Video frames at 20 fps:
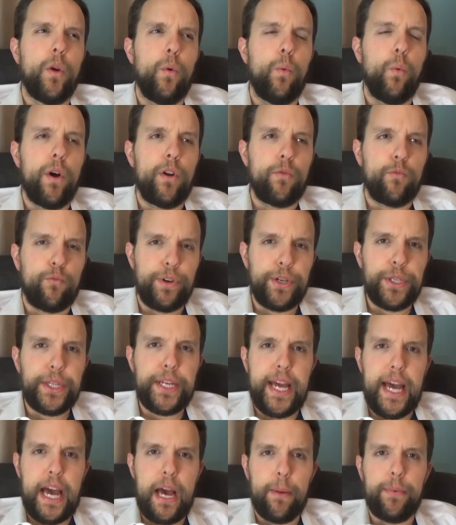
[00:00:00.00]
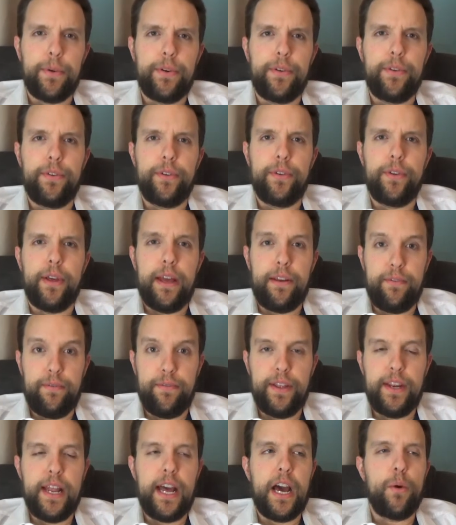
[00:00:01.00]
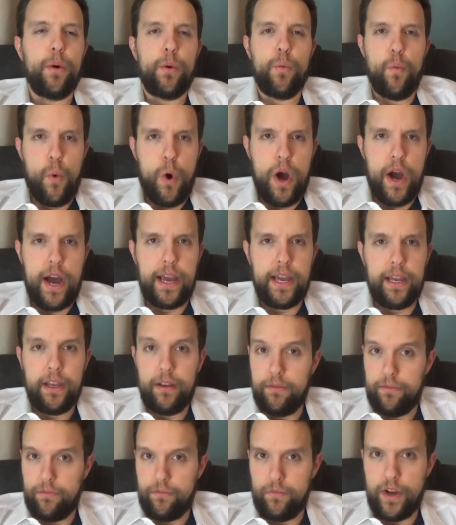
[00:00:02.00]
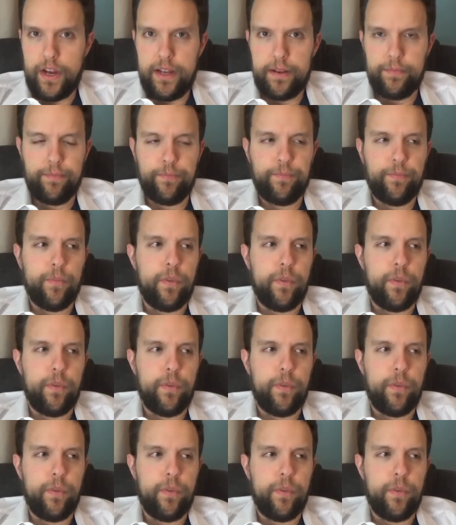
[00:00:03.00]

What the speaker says: What really happened at Finau and why, right?